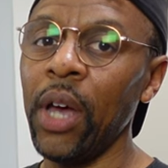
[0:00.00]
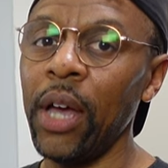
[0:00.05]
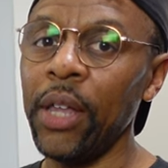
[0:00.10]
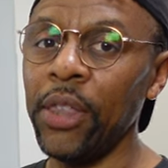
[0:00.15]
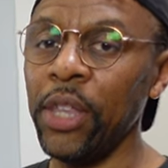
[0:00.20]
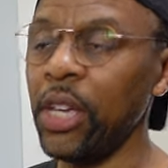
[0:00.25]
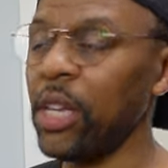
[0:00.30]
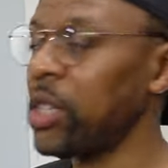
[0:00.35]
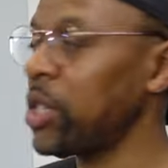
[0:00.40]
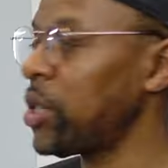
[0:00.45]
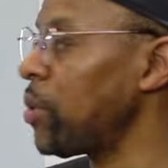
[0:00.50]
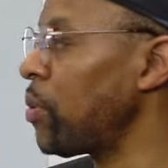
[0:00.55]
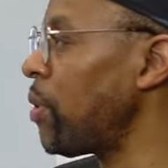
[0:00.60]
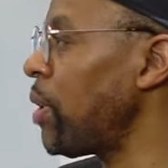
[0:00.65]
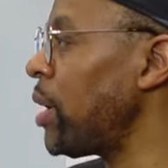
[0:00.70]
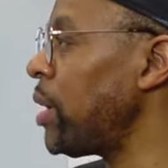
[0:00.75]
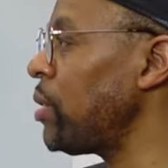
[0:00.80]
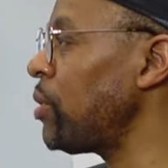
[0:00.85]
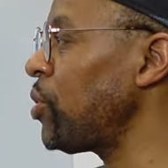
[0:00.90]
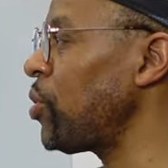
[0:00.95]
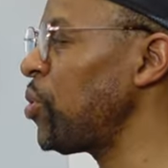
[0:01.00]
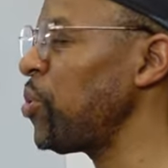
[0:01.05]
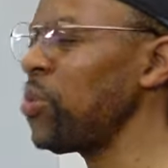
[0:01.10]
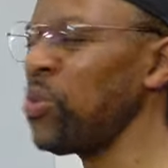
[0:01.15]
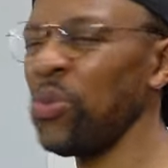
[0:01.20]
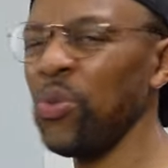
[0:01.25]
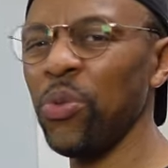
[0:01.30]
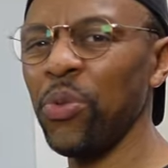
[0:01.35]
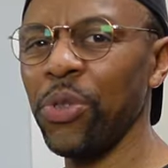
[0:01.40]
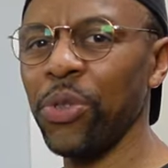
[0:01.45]
I think it's around
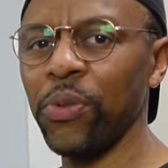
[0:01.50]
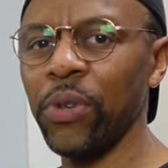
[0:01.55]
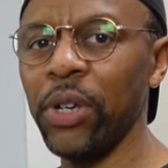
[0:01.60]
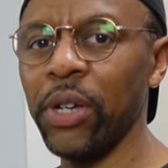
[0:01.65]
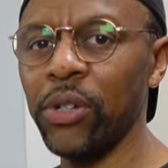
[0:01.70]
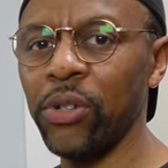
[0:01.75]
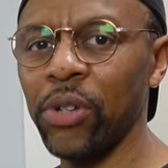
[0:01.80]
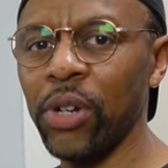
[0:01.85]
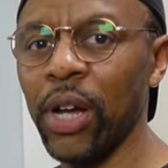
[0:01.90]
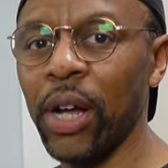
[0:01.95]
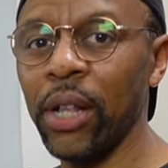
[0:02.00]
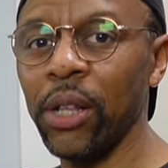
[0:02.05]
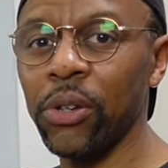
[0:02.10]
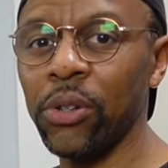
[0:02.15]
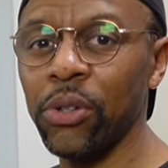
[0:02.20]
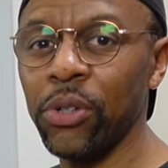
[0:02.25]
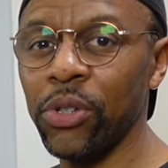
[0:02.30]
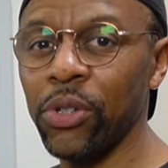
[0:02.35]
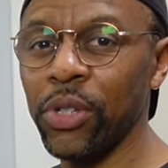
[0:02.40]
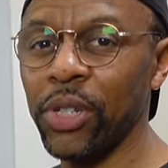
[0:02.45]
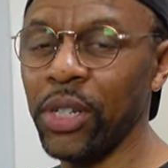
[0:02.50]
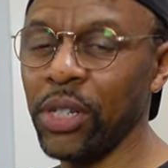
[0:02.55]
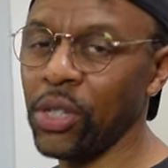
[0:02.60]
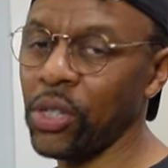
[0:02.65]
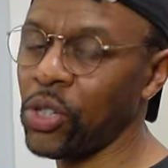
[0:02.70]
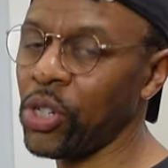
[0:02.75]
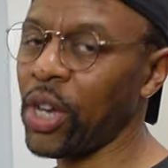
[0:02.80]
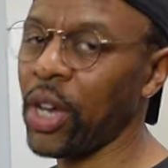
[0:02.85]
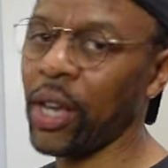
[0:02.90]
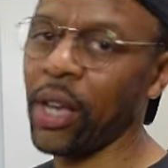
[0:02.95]
$200, $300. You need
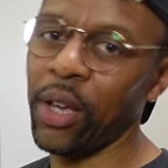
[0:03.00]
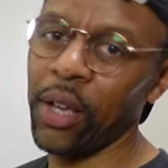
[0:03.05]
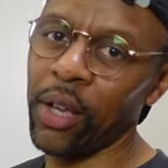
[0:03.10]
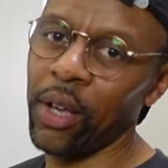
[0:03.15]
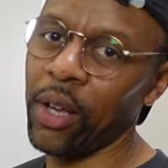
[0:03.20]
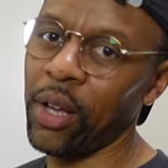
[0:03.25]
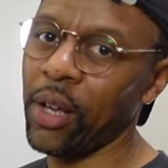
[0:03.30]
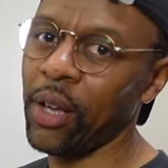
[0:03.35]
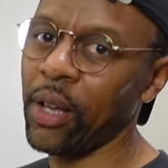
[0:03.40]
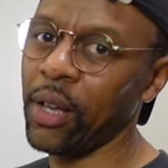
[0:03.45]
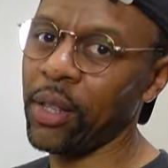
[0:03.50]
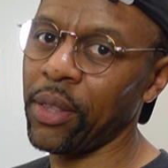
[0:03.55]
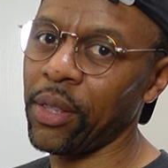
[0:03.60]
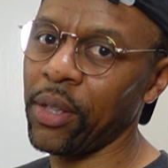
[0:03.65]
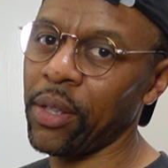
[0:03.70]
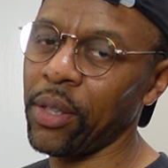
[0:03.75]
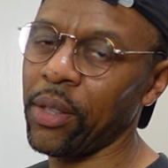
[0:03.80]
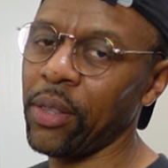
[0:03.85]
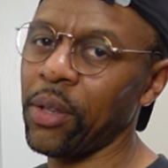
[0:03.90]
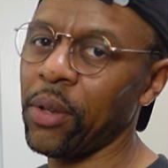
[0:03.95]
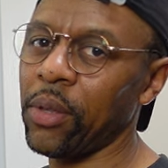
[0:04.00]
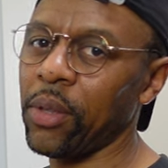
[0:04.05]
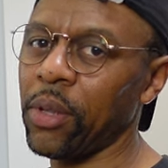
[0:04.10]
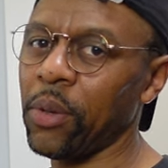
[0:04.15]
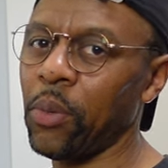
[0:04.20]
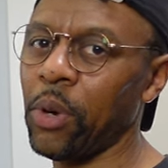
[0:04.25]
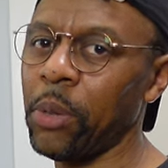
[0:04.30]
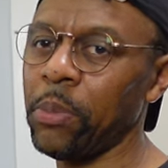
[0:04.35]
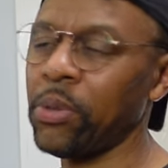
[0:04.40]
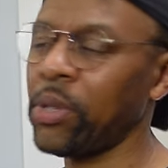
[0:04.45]
to check the
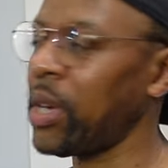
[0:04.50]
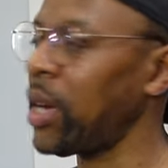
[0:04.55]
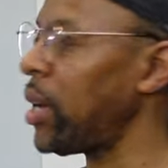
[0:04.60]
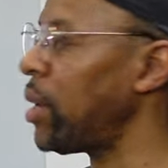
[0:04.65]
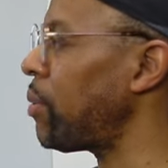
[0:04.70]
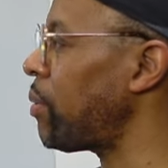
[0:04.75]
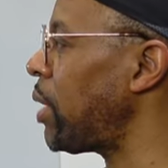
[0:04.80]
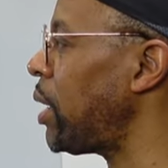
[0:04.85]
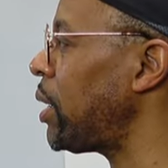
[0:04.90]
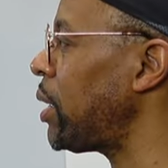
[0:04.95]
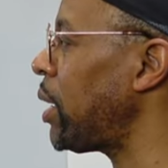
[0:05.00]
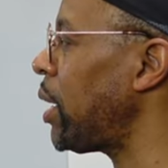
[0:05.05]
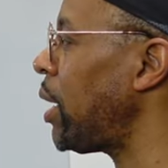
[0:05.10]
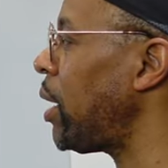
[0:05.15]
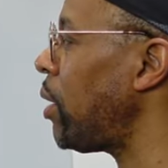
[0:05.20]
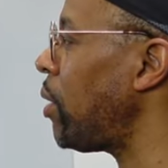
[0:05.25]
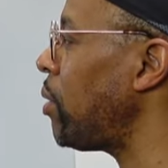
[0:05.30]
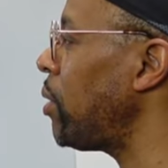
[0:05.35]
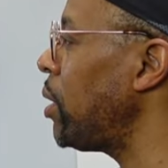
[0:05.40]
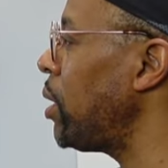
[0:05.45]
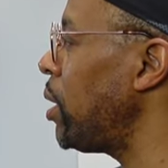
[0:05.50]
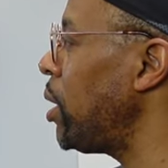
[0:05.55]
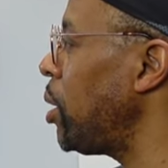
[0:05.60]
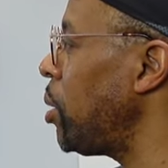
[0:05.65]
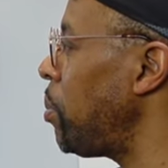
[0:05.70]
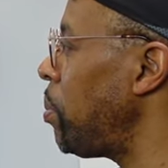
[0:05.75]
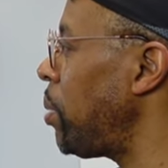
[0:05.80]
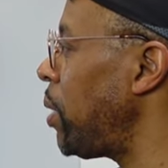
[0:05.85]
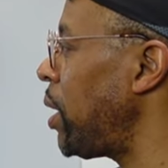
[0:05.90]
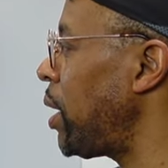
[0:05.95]
website right now.
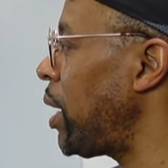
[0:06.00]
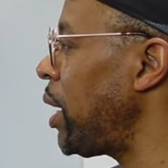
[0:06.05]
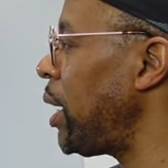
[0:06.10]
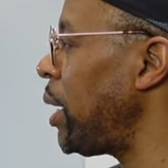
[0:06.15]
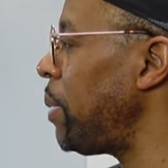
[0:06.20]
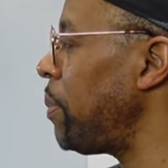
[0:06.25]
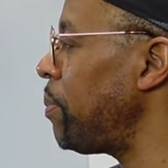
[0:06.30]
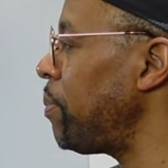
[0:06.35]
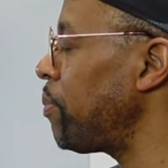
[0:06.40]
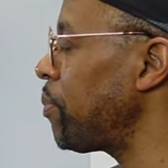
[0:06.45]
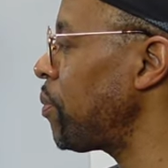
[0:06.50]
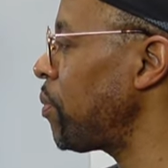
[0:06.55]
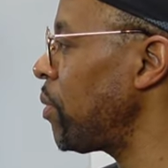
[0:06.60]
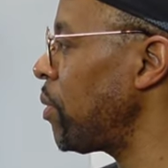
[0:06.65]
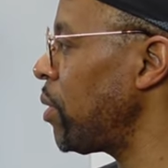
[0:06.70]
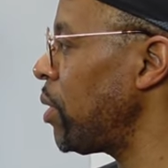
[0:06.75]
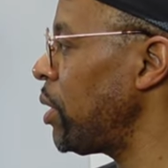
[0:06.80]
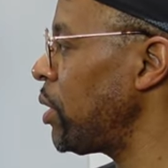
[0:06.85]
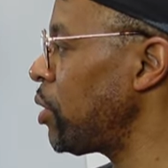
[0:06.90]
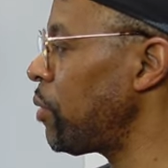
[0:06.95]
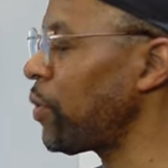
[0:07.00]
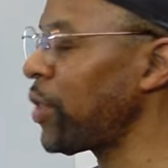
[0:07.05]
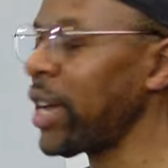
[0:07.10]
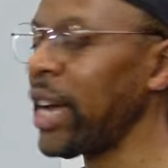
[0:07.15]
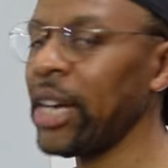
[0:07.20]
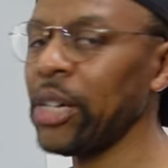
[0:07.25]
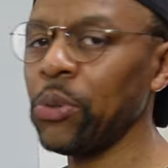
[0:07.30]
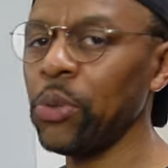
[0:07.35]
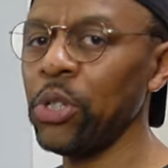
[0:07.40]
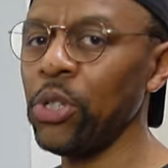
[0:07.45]
But so for
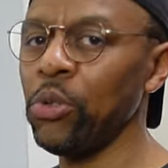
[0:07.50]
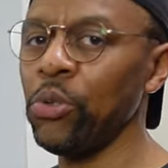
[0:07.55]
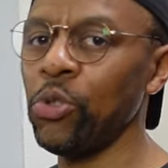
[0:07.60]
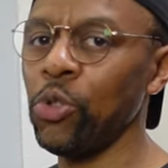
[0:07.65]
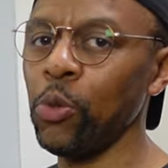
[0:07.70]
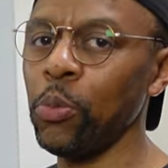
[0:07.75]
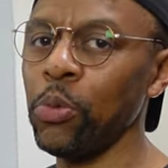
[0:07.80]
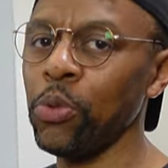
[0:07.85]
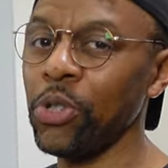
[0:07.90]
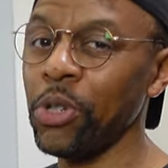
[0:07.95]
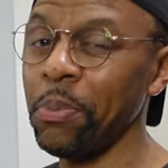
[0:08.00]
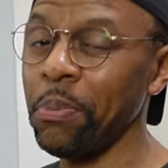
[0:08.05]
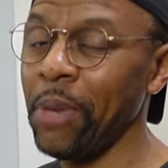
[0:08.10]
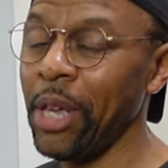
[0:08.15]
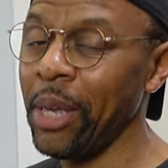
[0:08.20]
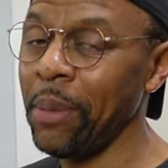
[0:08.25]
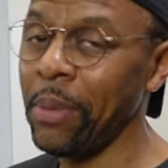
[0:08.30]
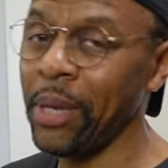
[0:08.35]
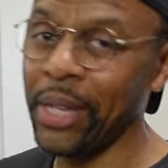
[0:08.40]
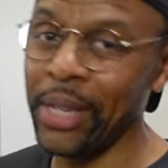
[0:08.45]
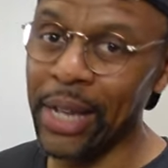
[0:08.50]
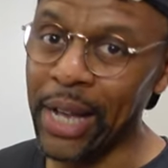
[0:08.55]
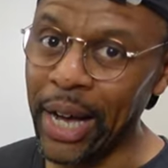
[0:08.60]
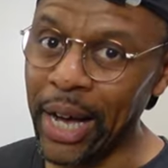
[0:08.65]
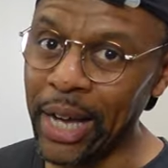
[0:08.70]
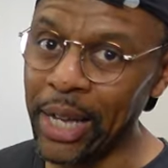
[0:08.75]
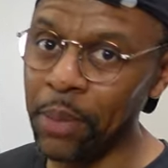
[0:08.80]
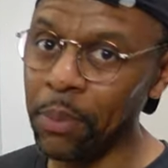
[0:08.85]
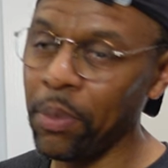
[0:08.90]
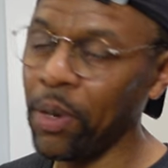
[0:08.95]
casual YouTubers, maybe
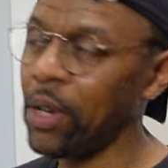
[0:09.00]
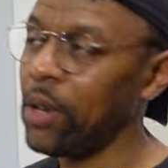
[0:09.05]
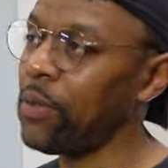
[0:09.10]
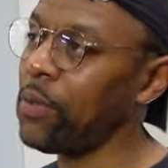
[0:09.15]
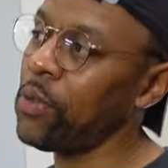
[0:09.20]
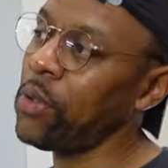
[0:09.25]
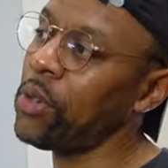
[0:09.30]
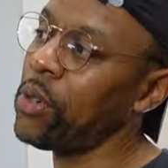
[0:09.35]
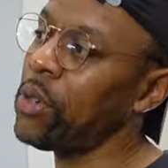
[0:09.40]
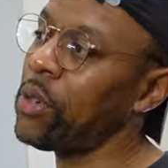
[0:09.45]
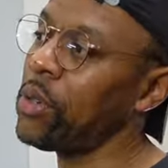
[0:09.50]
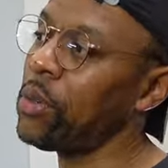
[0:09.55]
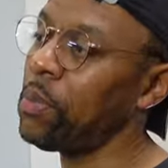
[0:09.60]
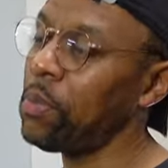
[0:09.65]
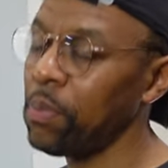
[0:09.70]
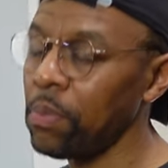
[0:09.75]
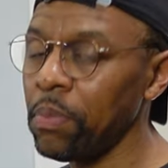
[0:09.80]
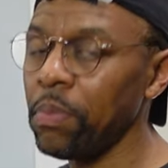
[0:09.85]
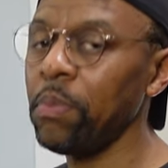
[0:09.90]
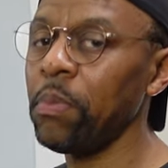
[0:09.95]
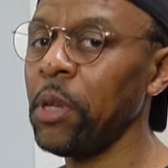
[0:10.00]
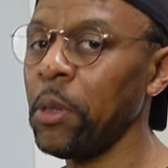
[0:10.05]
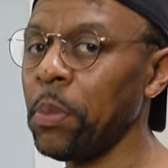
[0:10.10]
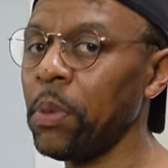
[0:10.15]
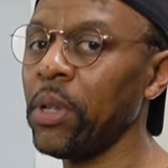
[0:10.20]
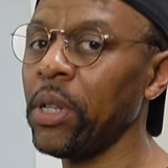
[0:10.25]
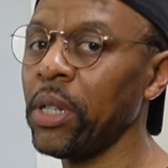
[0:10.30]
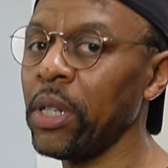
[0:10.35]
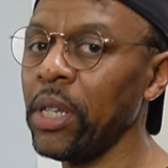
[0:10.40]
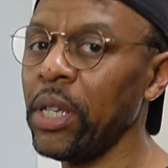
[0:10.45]
not, but for
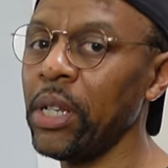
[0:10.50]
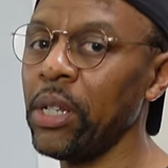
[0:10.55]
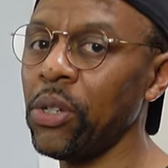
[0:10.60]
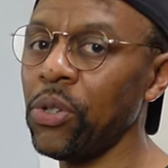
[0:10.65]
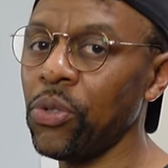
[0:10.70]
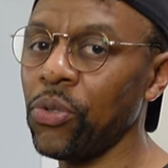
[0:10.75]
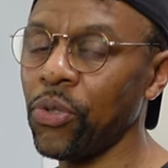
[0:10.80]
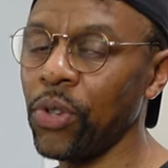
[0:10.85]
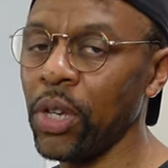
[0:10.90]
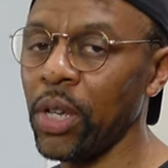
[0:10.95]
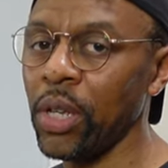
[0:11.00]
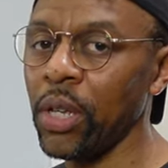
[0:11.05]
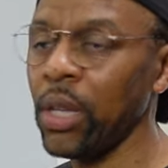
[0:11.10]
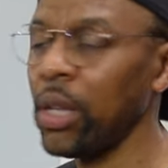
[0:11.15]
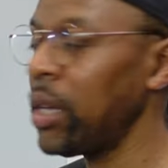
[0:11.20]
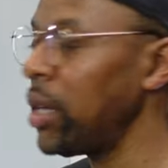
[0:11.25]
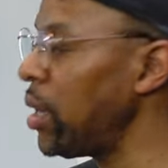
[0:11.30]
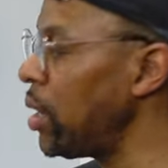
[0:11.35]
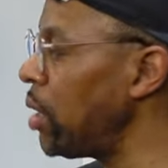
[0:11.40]
people in the industry,